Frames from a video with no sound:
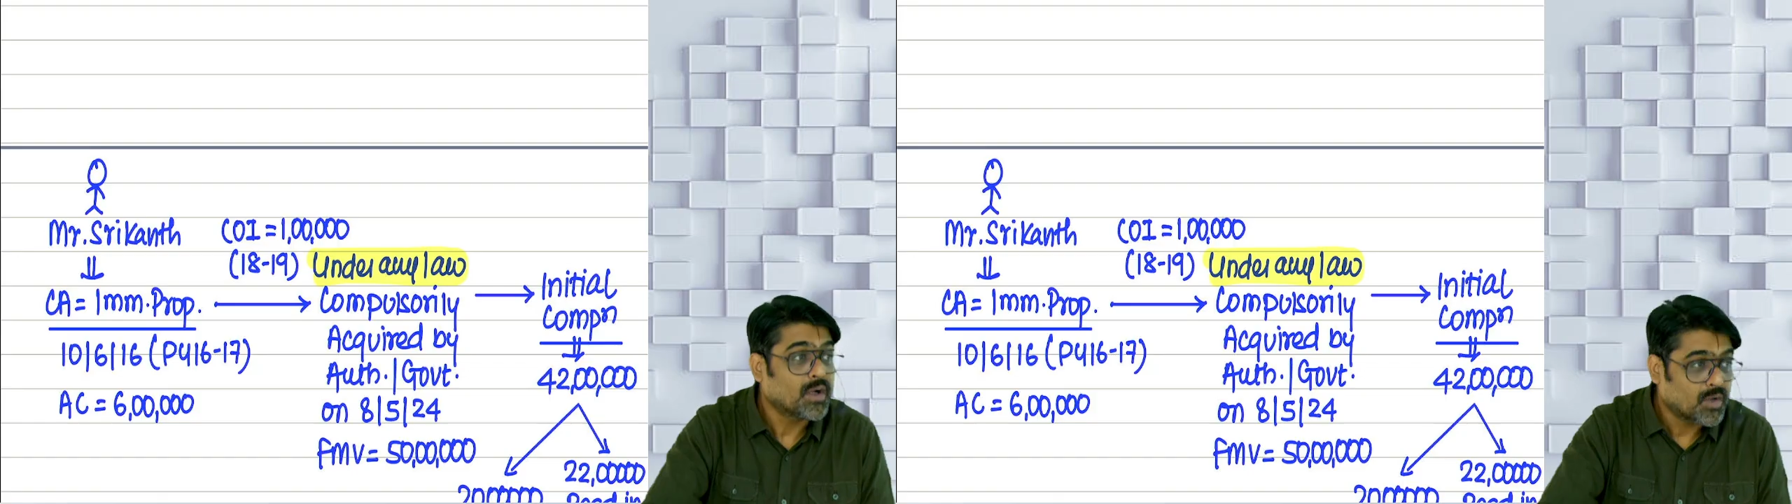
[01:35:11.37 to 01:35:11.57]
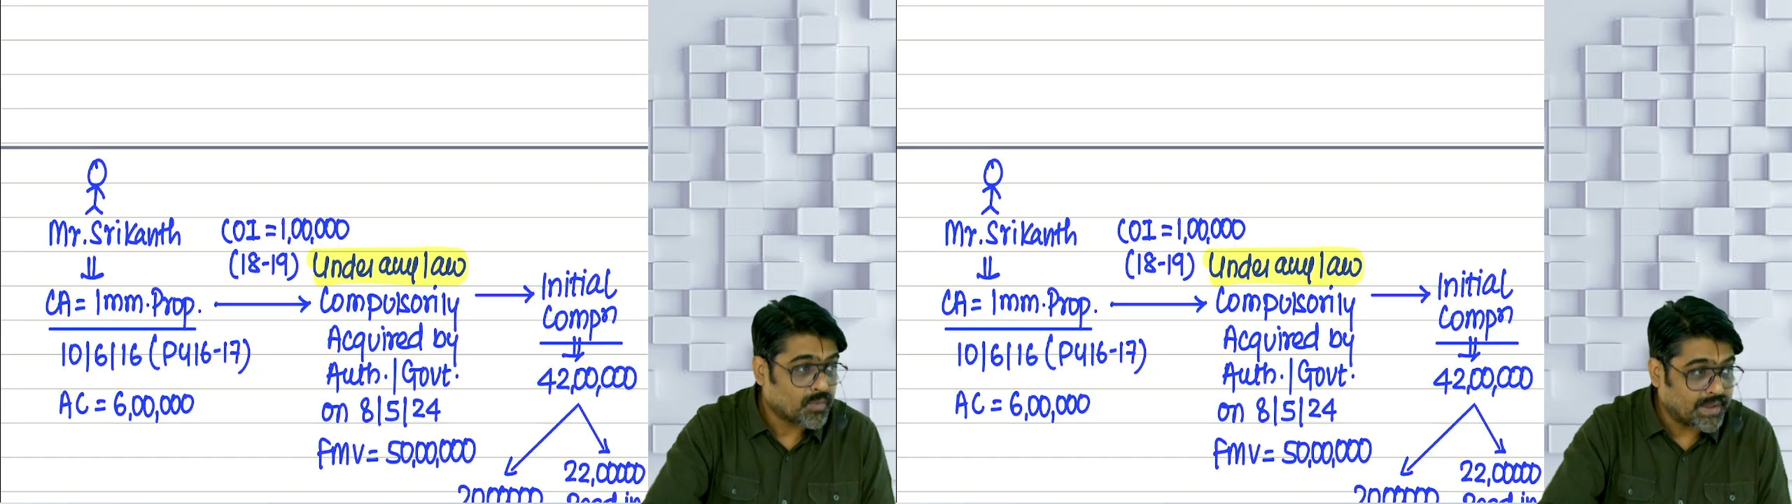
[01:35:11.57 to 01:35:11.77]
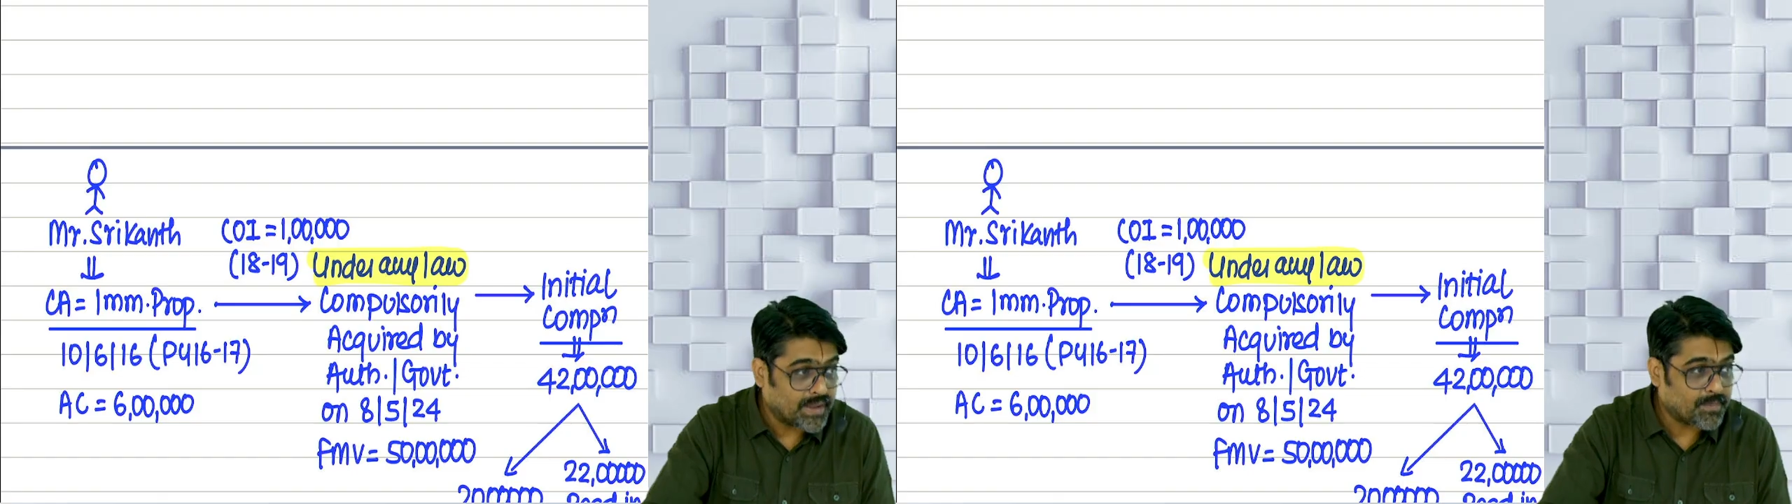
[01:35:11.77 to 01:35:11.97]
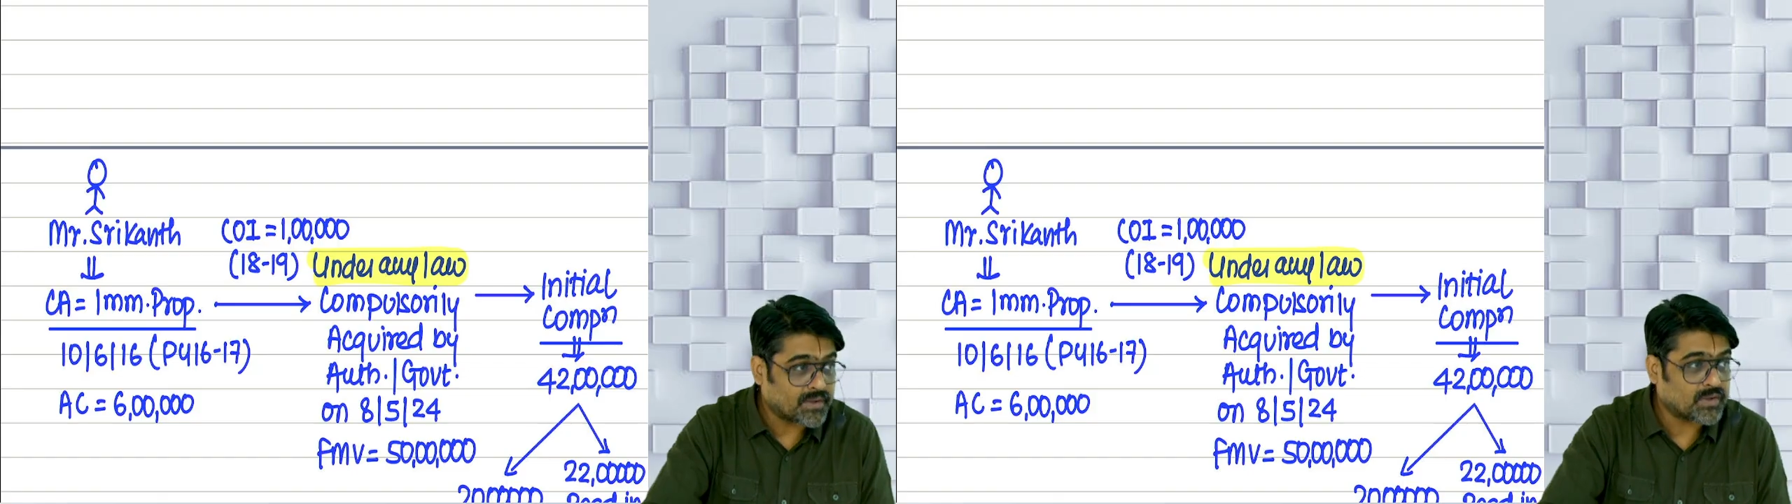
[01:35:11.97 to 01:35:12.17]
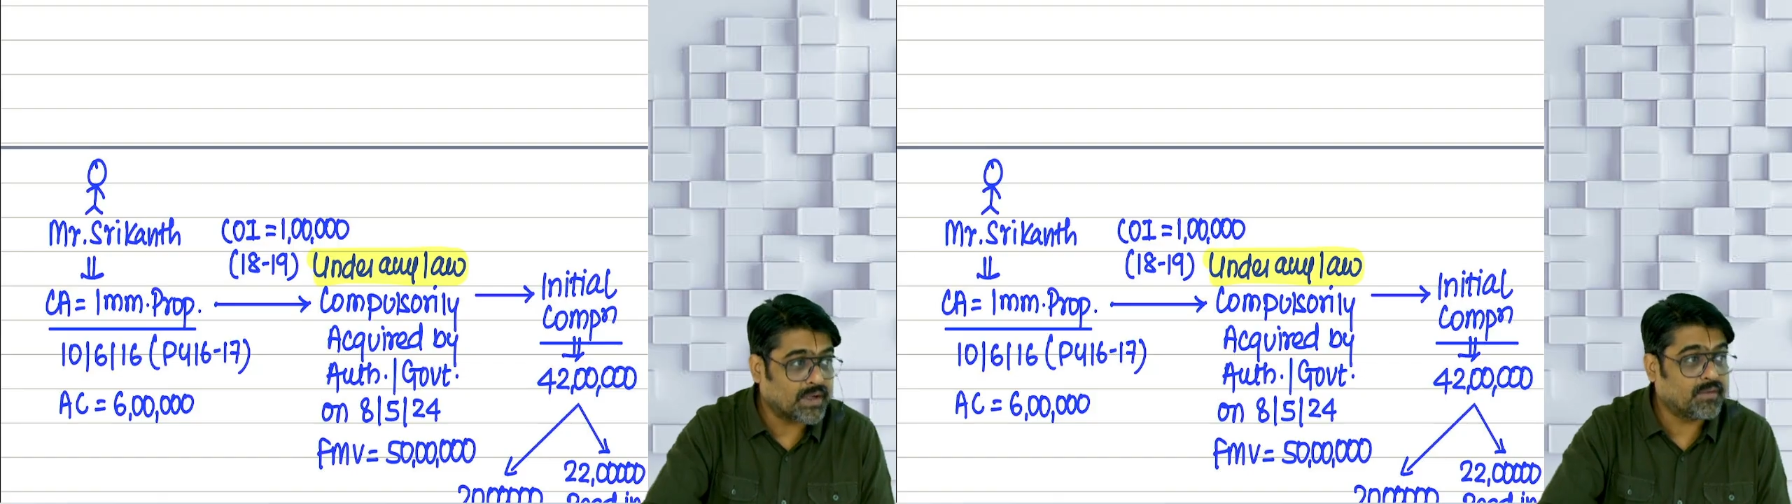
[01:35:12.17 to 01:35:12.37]

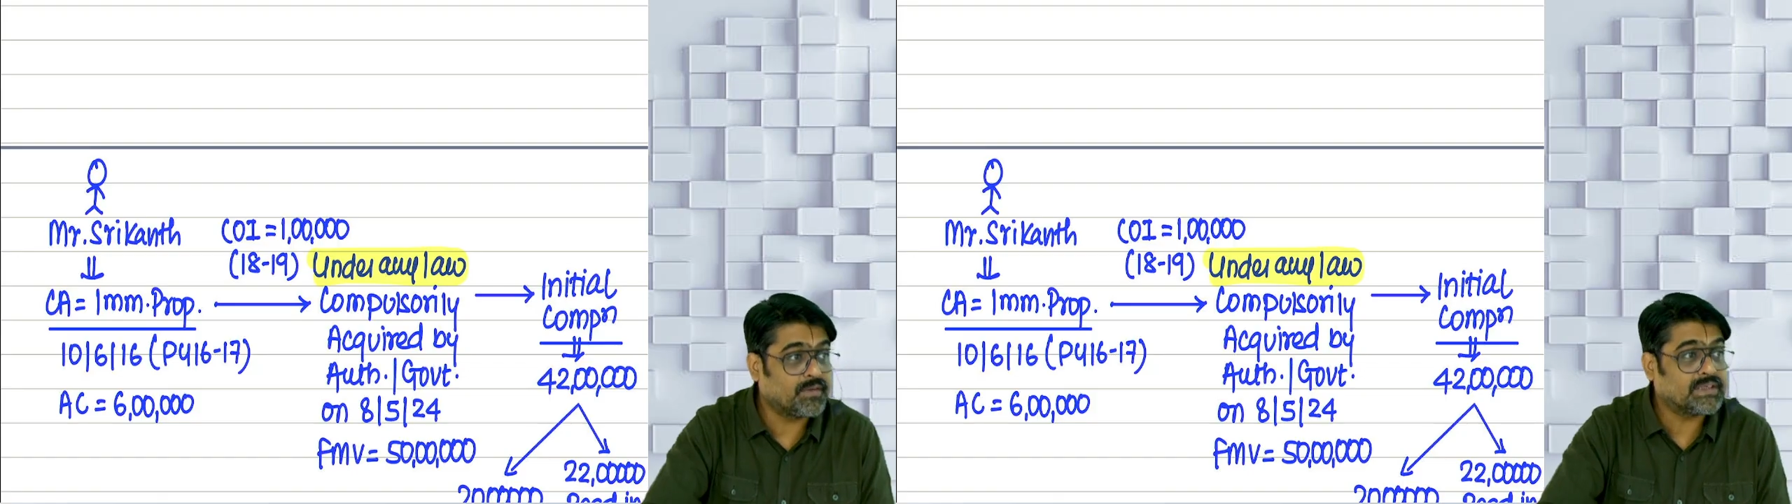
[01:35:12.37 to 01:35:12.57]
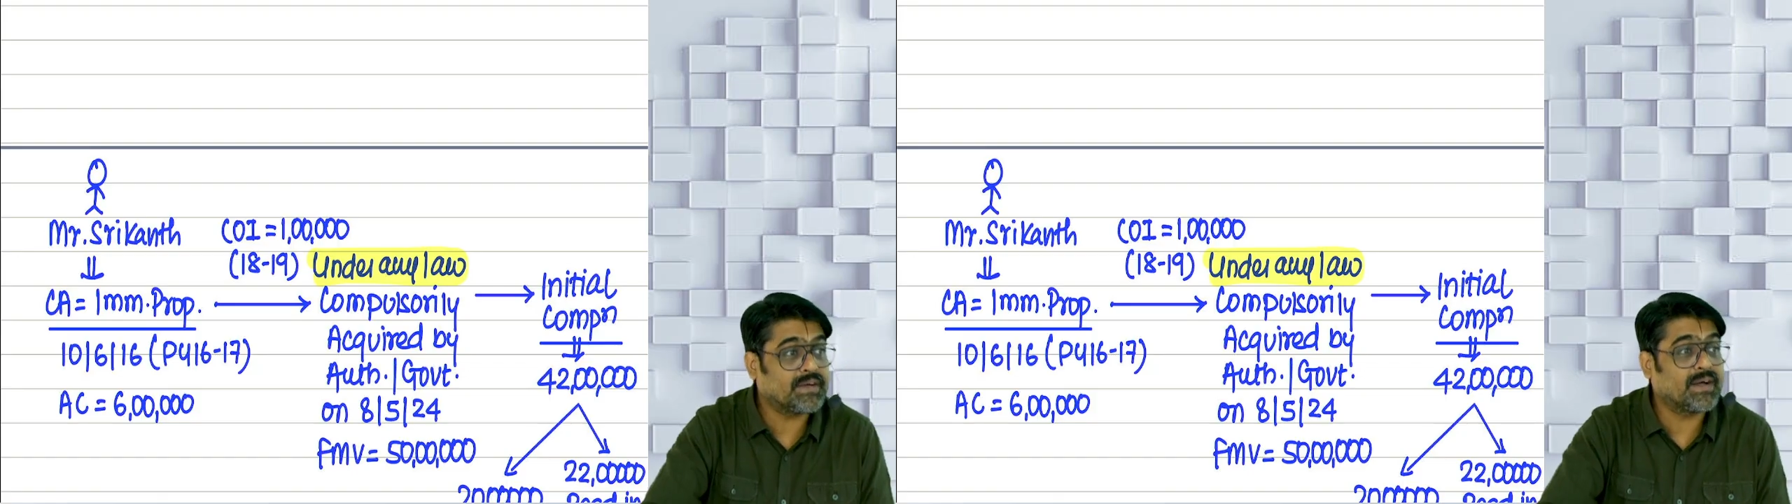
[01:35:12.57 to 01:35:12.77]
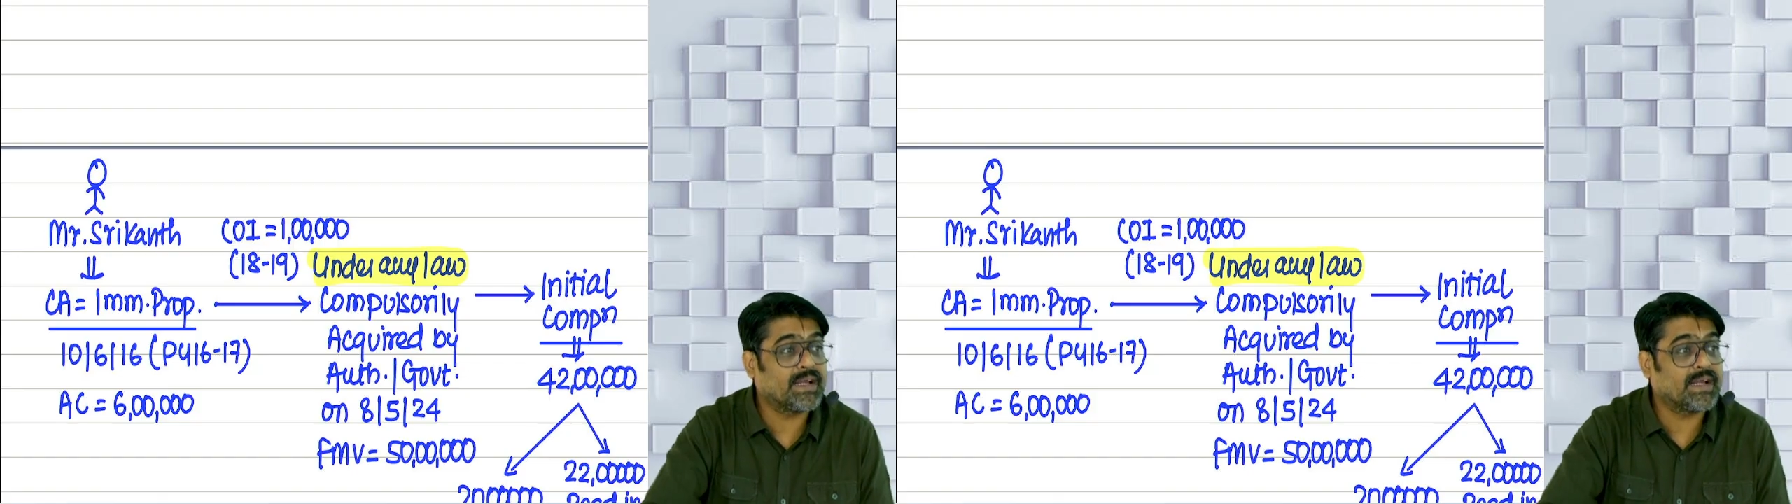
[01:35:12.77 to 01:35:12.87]
20%, whichever